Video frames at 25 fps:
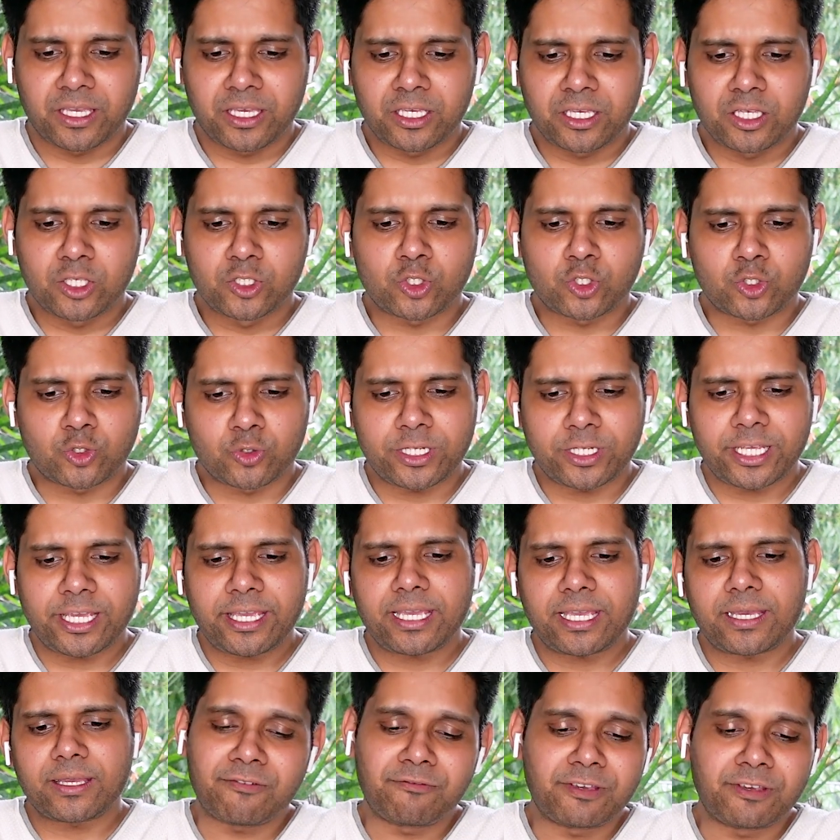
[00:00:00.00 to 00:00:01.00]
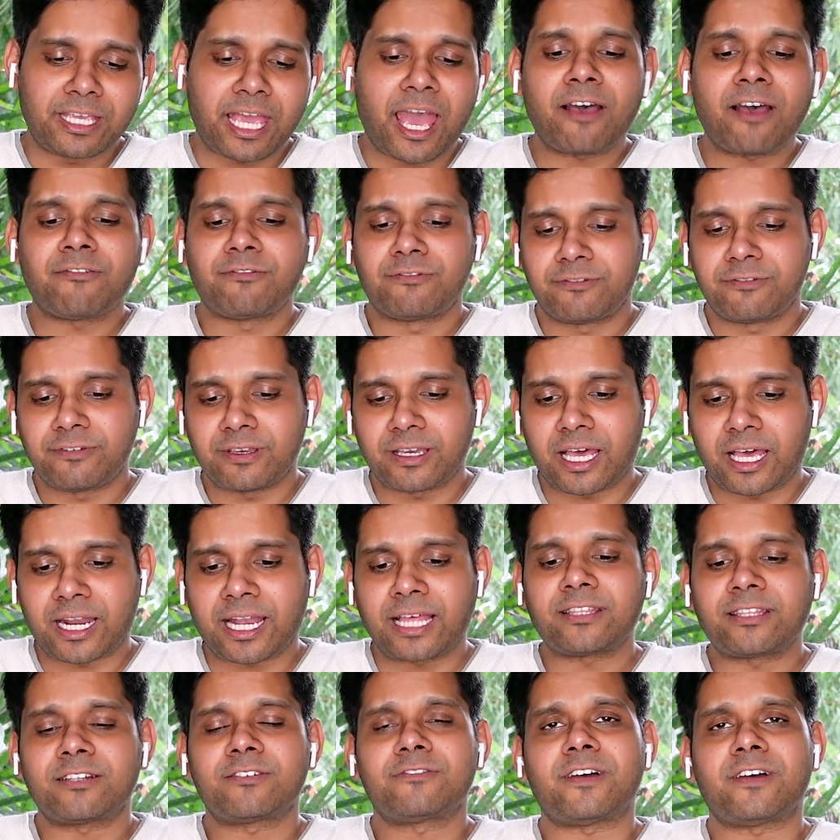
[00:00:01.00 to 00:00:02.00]
So today we have
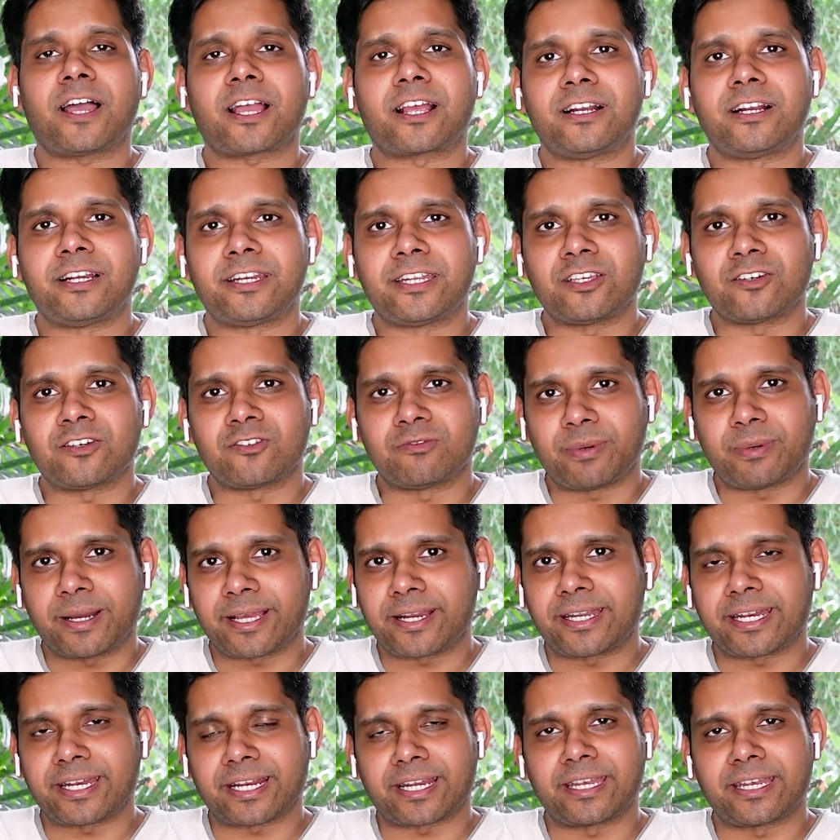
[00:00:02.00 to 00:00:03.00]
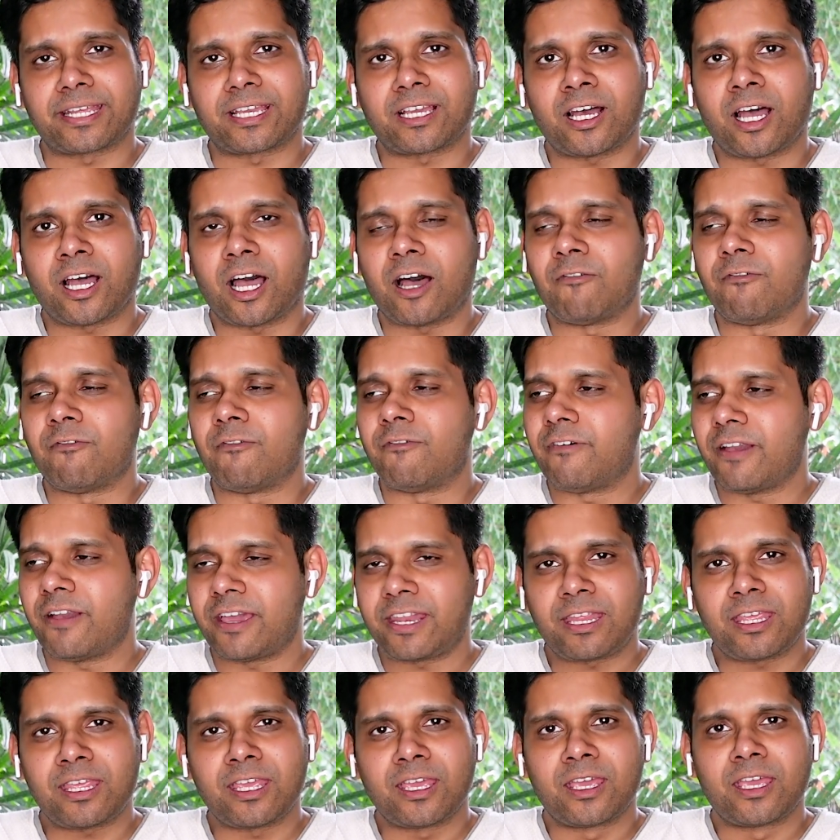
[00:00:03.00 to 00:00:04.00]
another faculty of Biotecnika, a
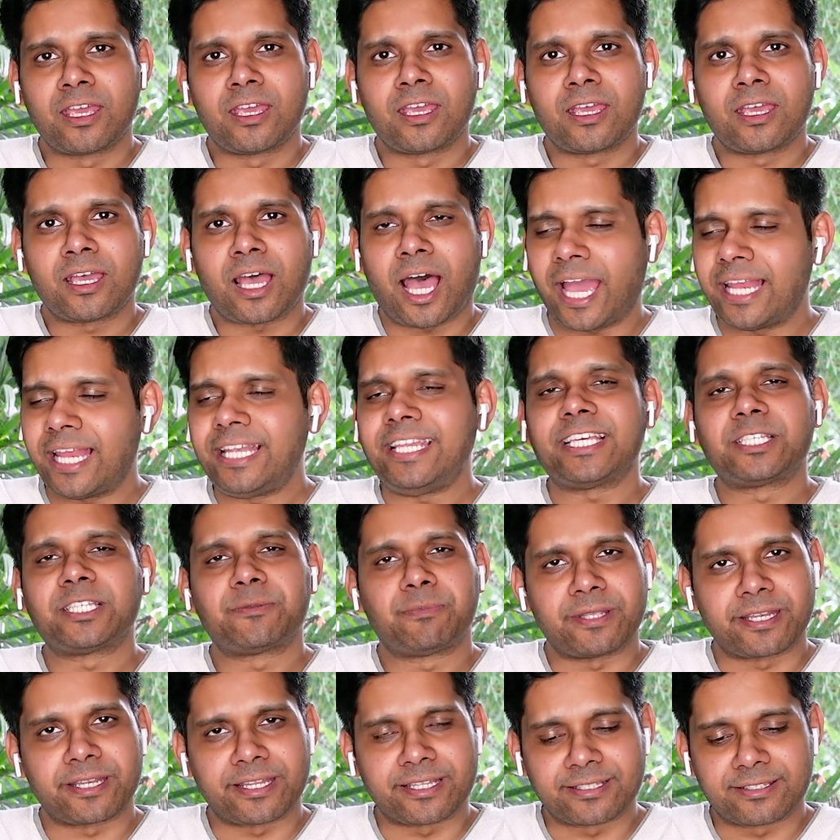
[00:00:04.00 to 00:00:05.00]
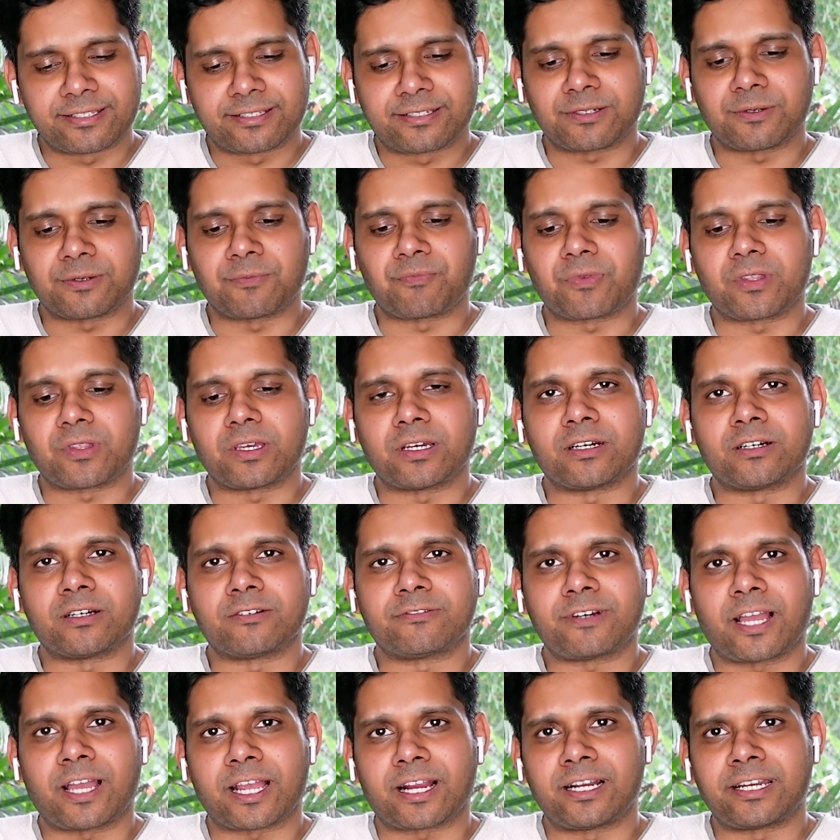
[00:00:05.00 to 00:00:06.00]
very highly experienced
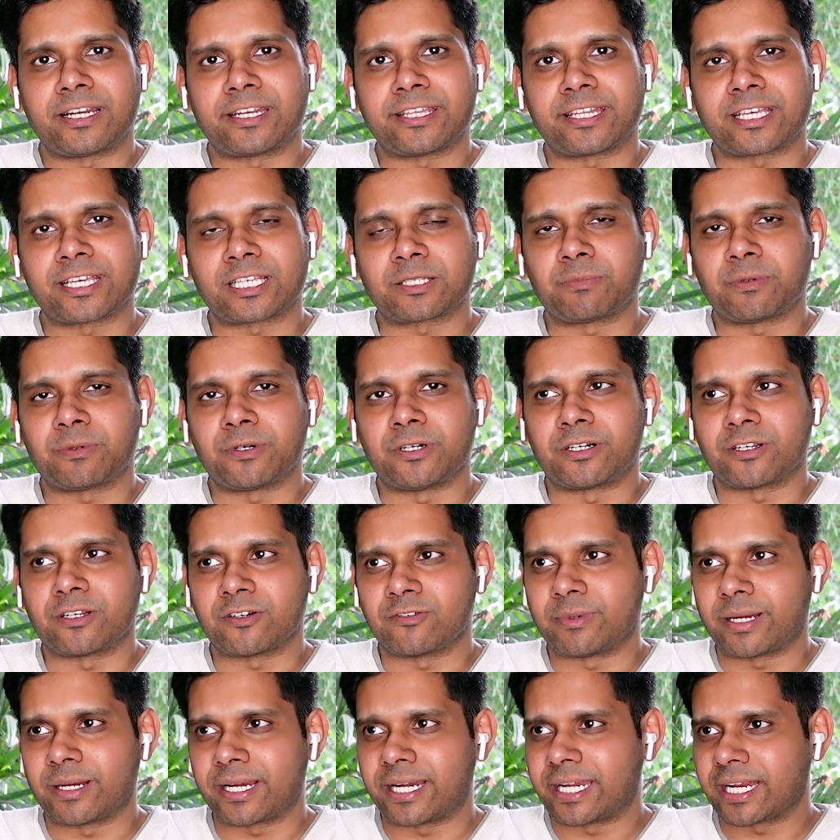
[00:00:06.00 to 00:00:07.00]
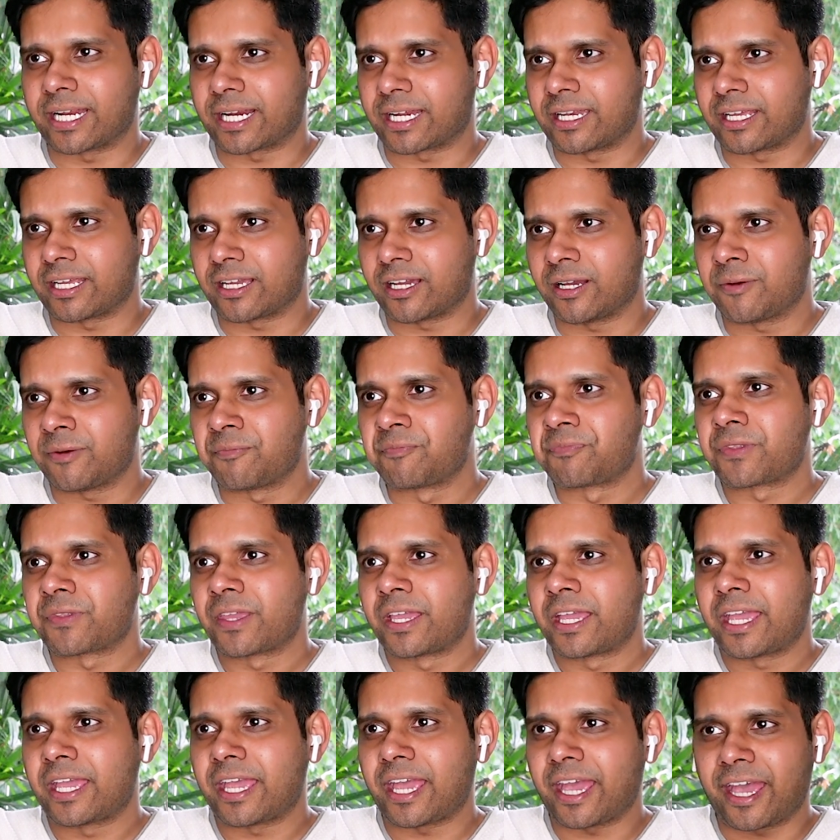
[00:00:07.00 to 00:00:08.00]
faculty and expert of Biotecnika,
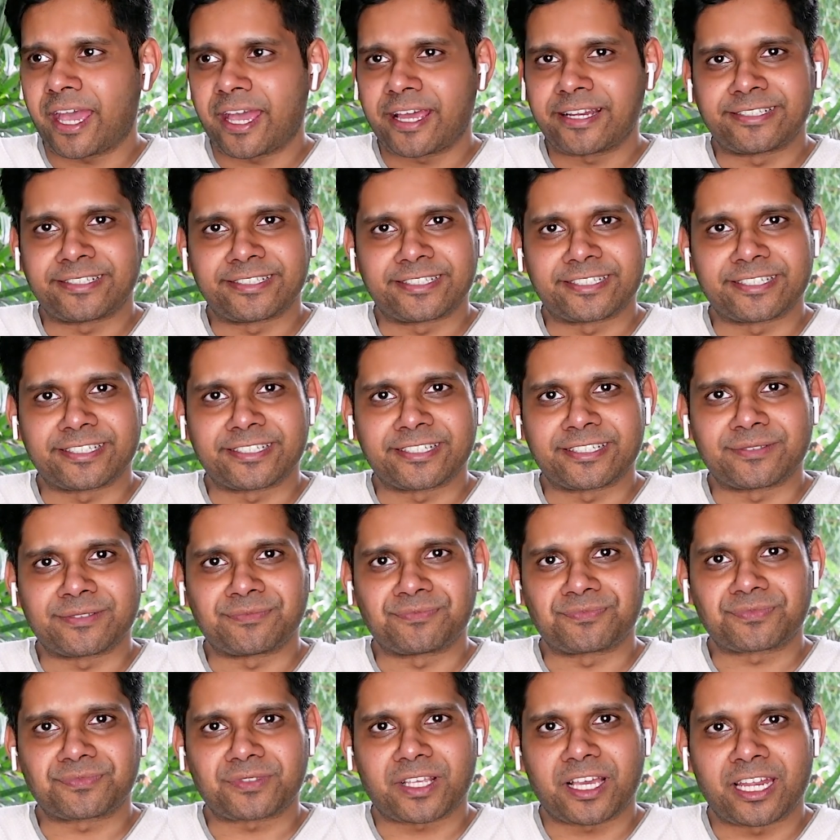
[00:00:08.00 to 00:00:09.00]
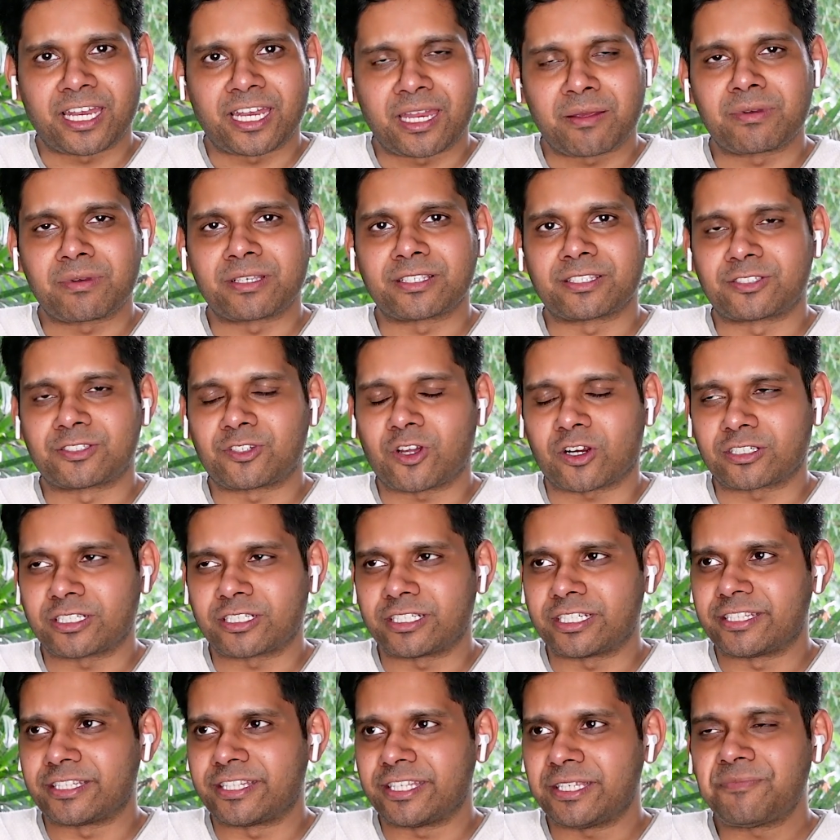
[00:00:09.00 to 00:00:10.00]
and her name is
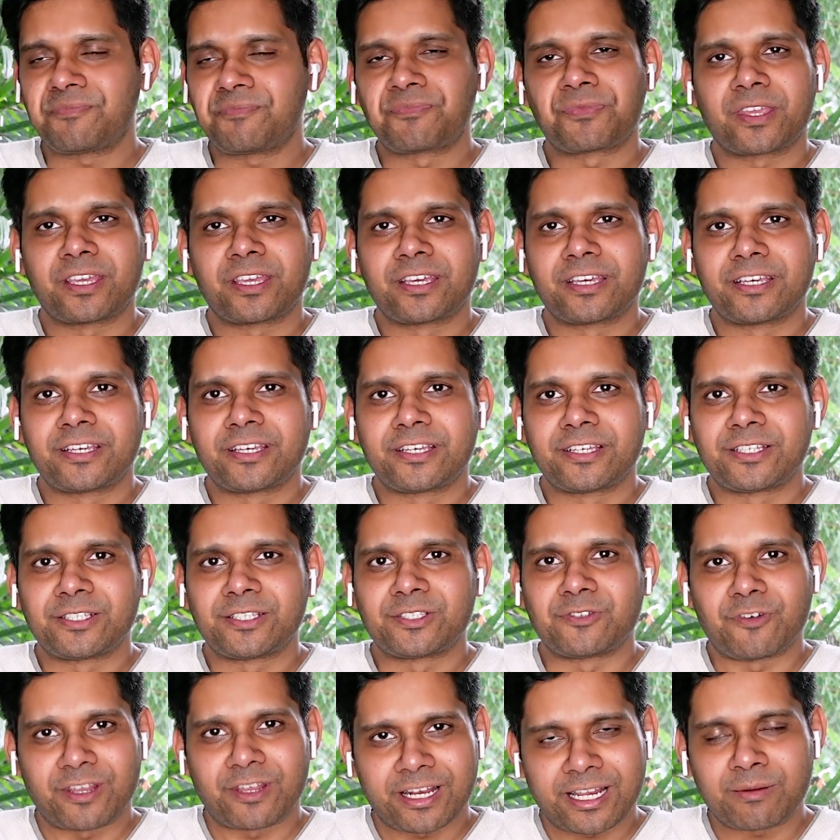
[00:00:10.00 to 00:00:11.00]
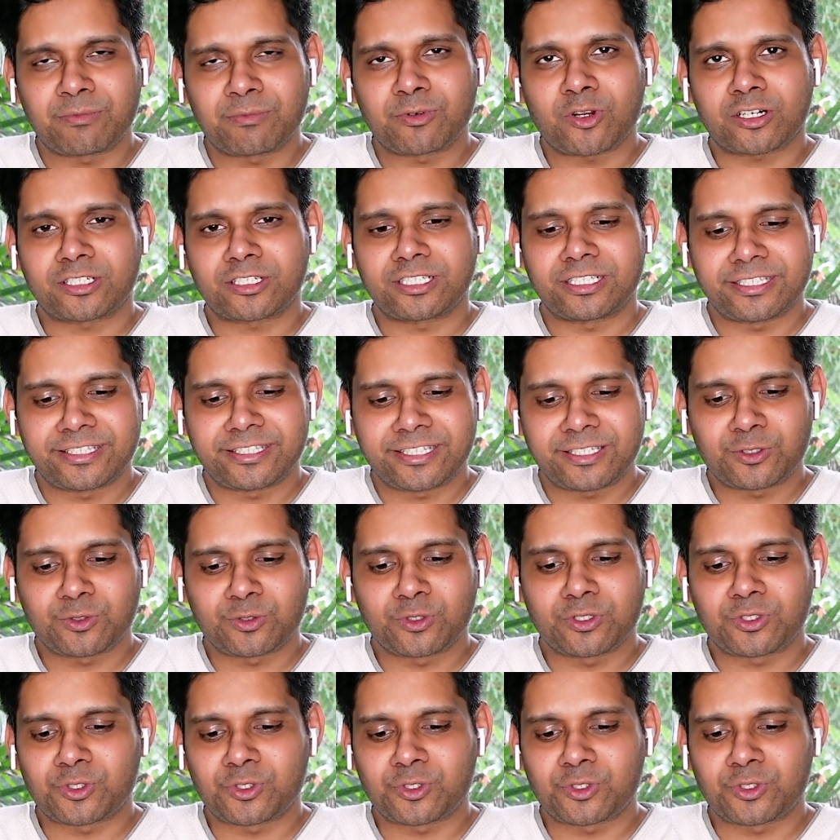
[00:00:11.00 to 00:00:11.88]
Dr. Nidhi. Welcome, Dr. Nidhi, to the